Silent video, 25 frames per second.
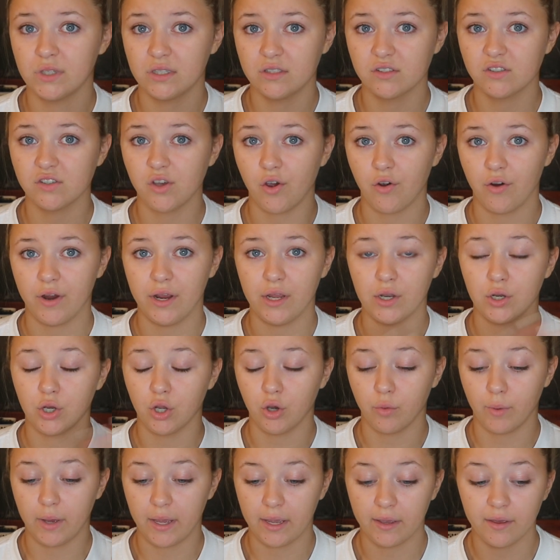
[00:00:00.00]
Sorry,
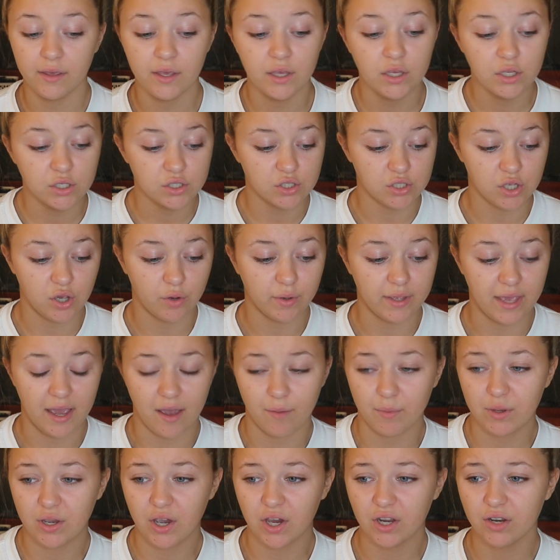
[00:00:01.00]
no way. So
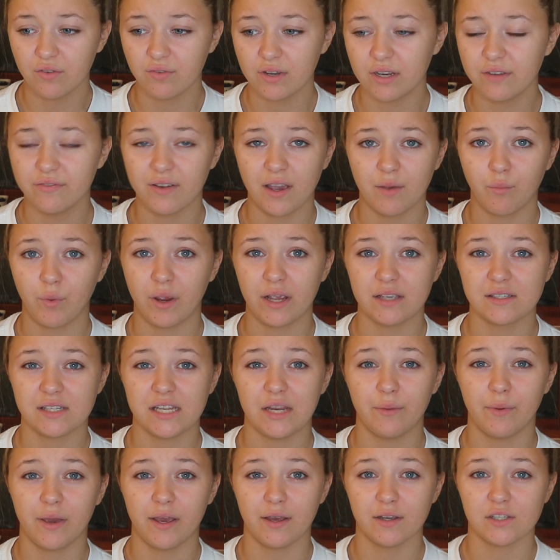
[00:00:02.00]
yeah, we couldn't really find wings
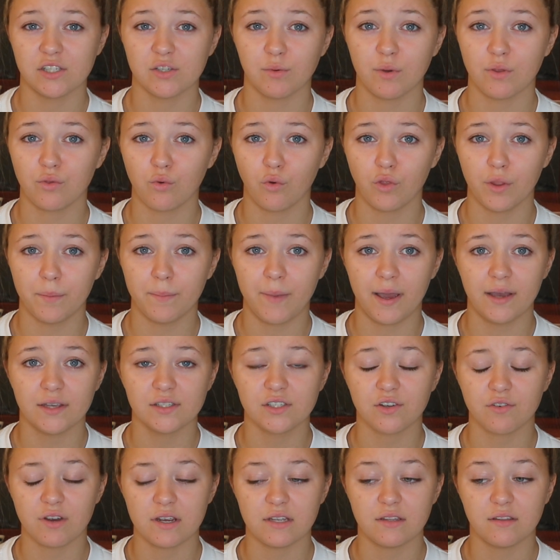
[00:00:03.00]
anywhere, so we thought the
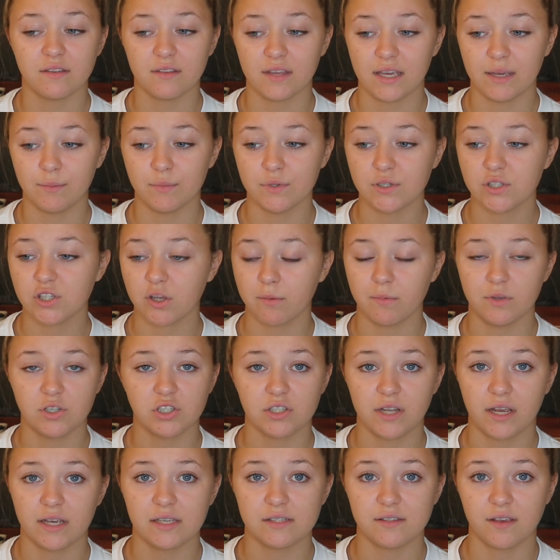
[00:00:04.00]
masquerade theme was so
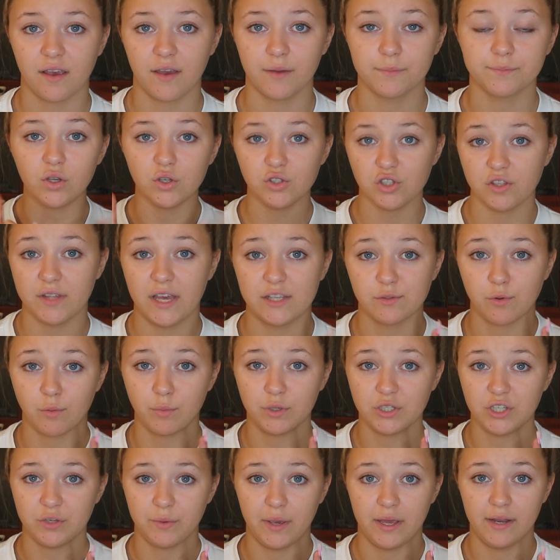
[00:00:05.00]
much nicer. So that's what
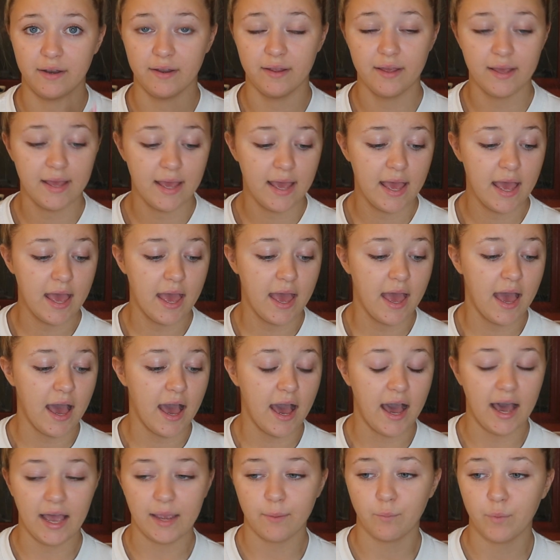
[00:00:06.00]
we're doing.
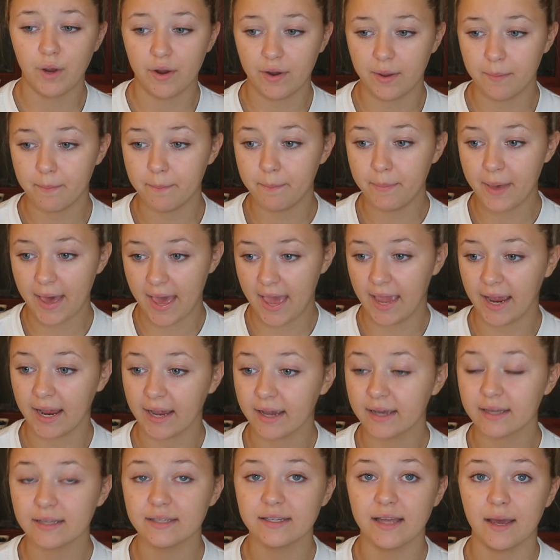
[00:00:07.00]
I'm wearing
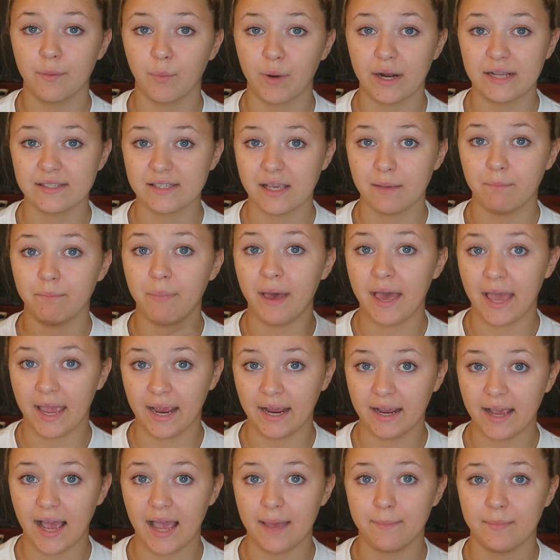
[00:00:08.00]
pink, and when I say
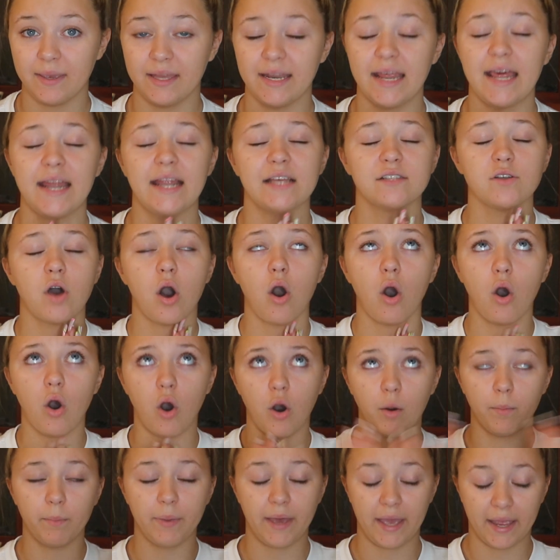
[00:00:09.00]
pink, I mean it is
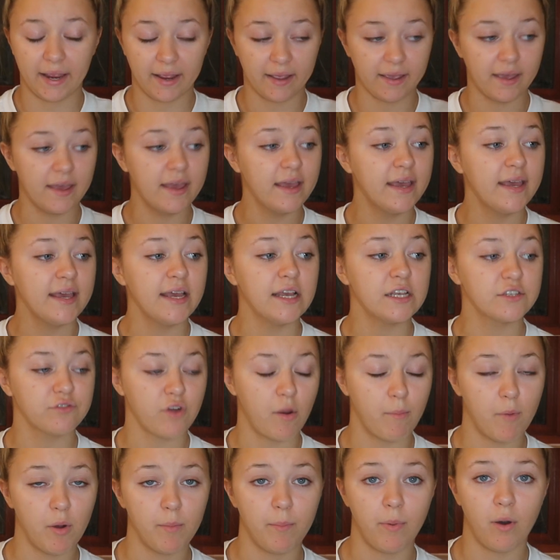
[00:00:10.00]
hot pink. It's
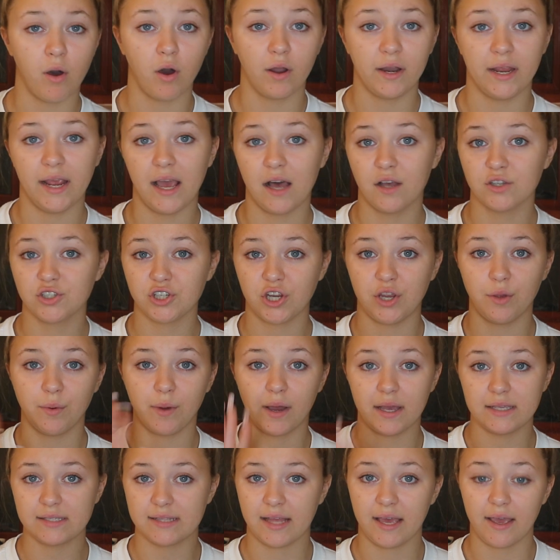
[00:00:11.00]
from Polly. I'll show you
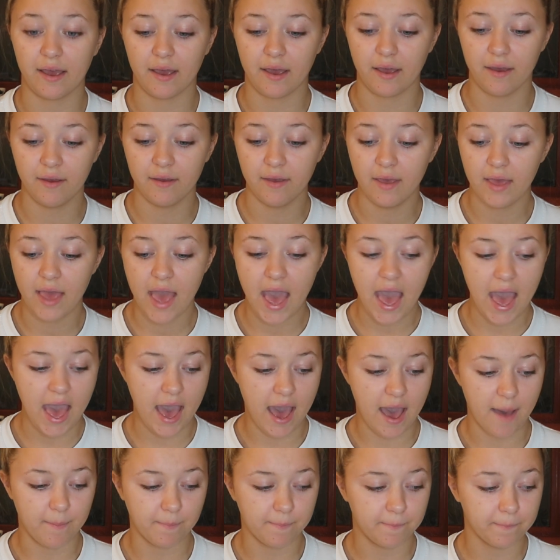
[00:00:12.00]
guys later.
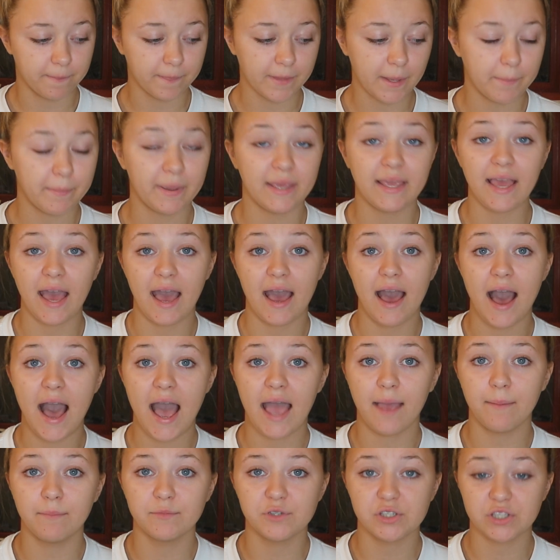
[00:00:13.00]
But yeah,
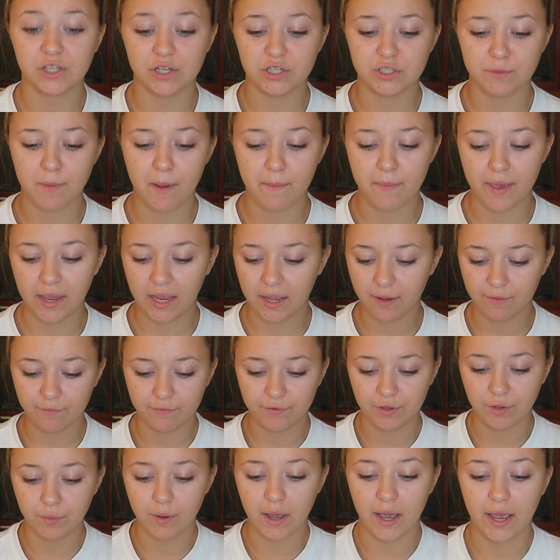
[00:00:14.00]
I'm just gonna do my makeup
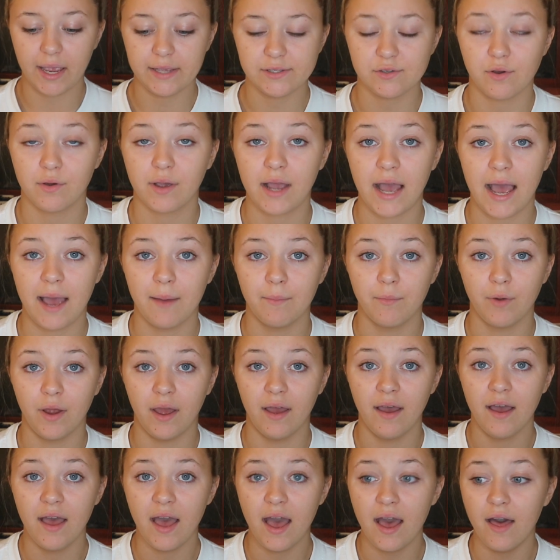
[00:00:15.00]
for you guys on
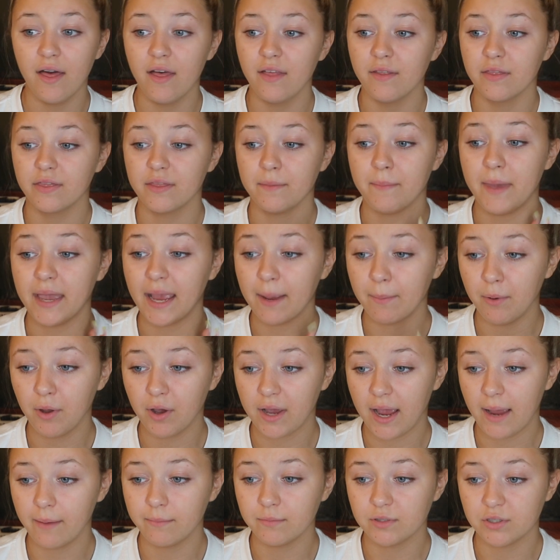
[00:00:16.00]
camera. The makeup
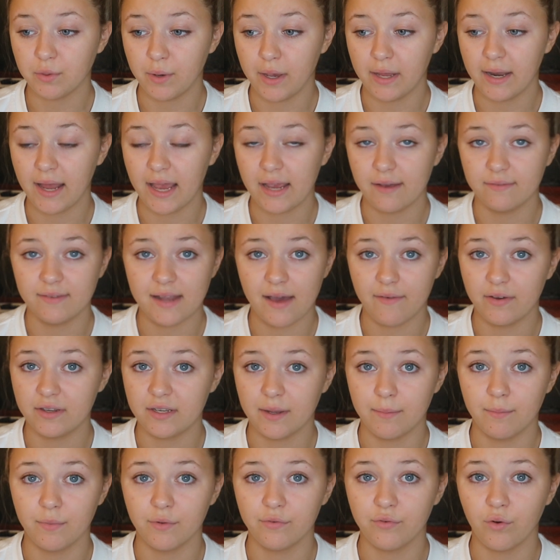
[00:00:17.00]
look I'm doing, I have never
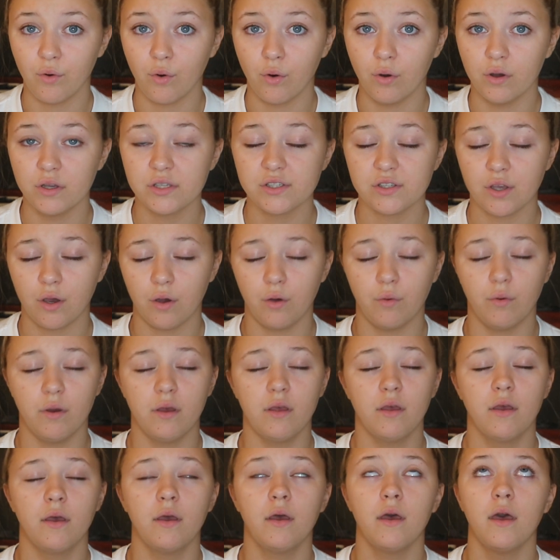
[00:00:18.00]
done before, so
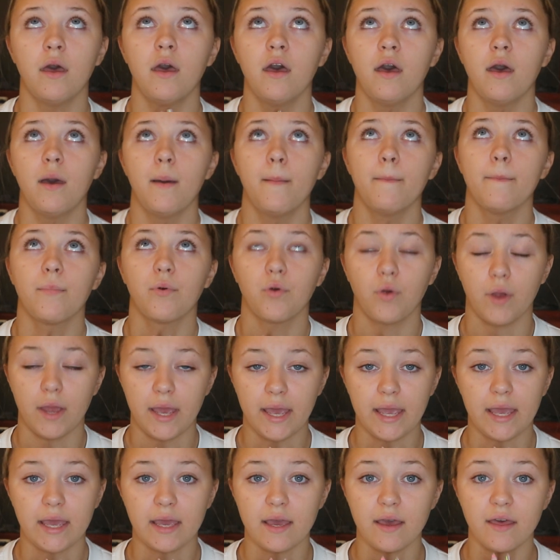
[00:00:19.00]

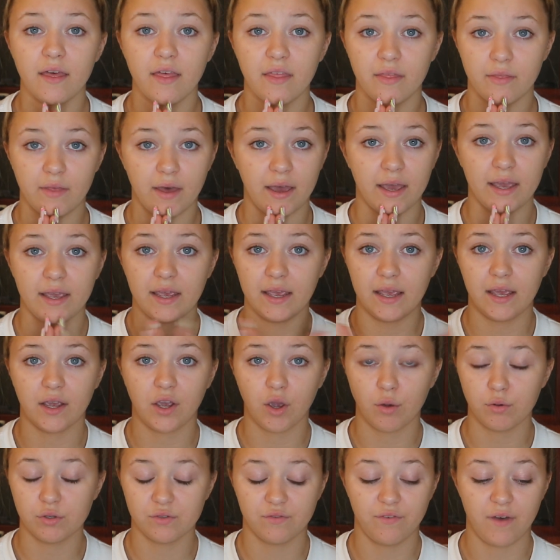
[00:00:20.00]
pray that it
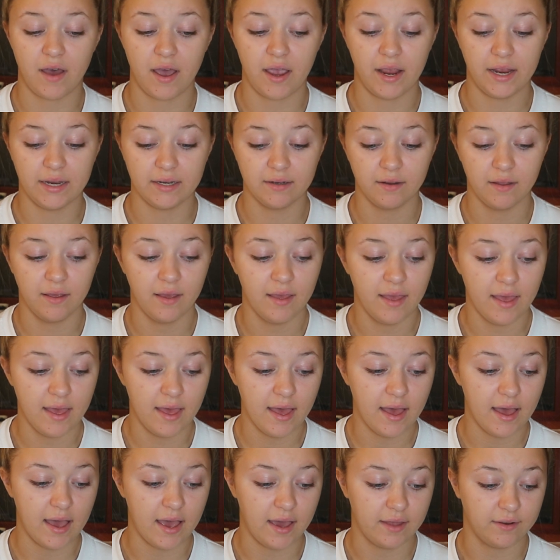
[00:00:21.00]
goes fine
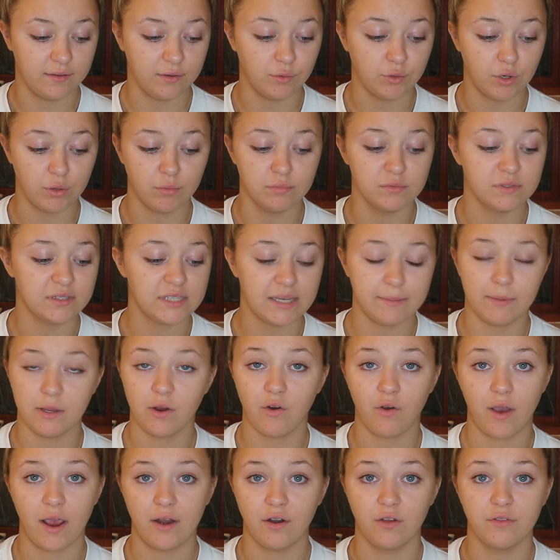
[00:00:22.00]
and you don't see me
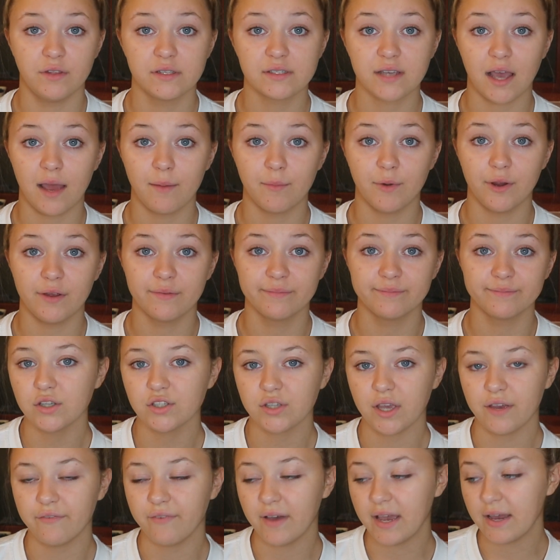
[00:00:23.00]
crying on this camera.
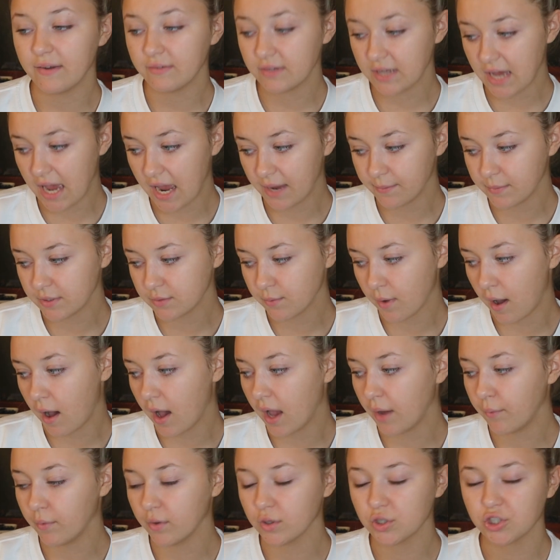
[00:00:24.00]
So if I have time as well,
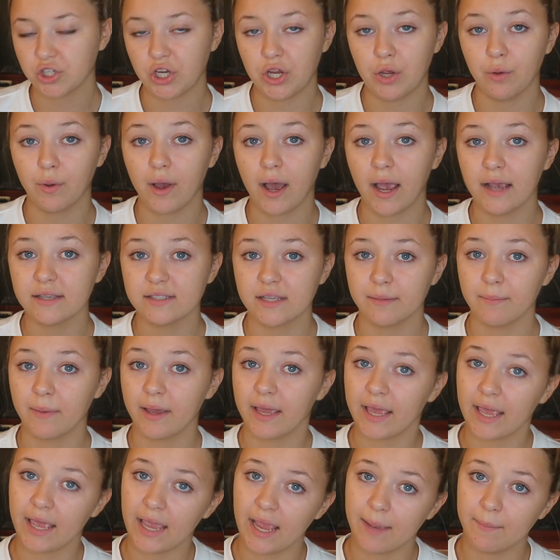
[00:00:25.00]
I will show you guys that my
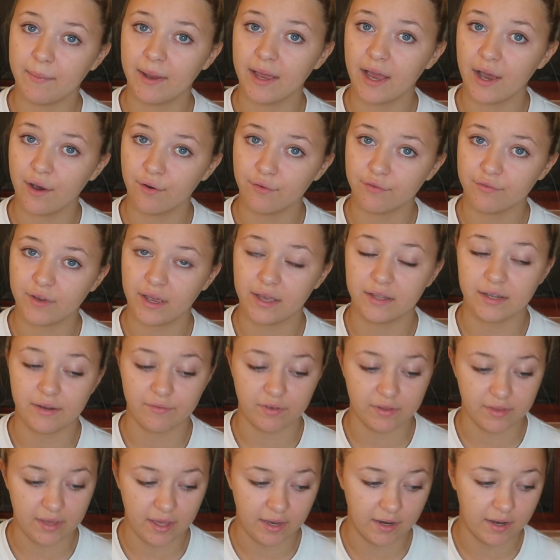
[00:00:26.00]
hair, my outfit and
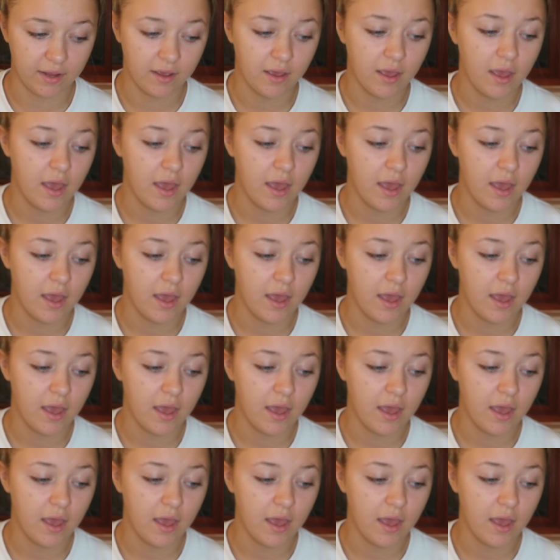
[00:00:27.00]
everything.